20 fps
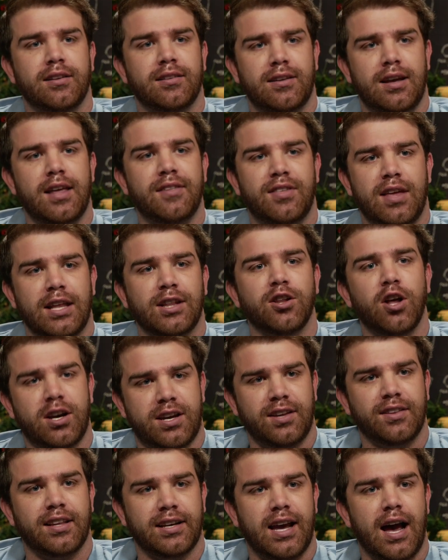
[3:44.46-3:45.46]
and then
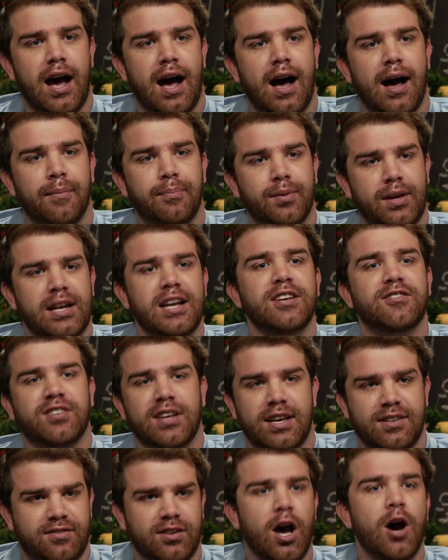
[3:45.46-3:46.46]
look at the cop and he
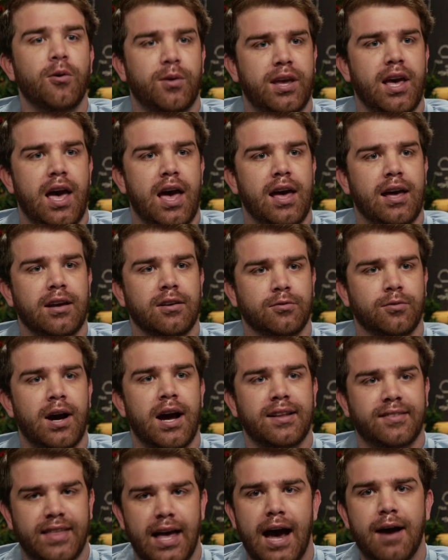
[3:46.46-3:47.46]
says, okay,
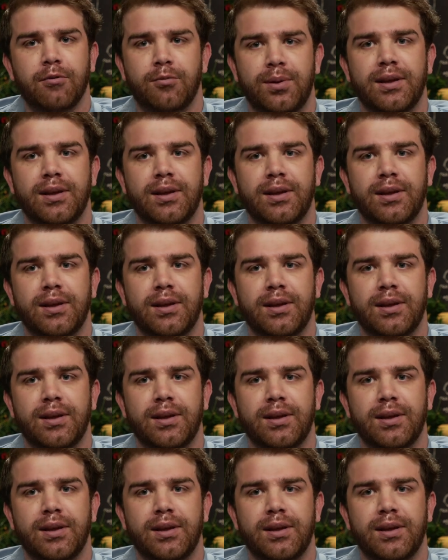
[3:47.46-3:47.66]
right? That would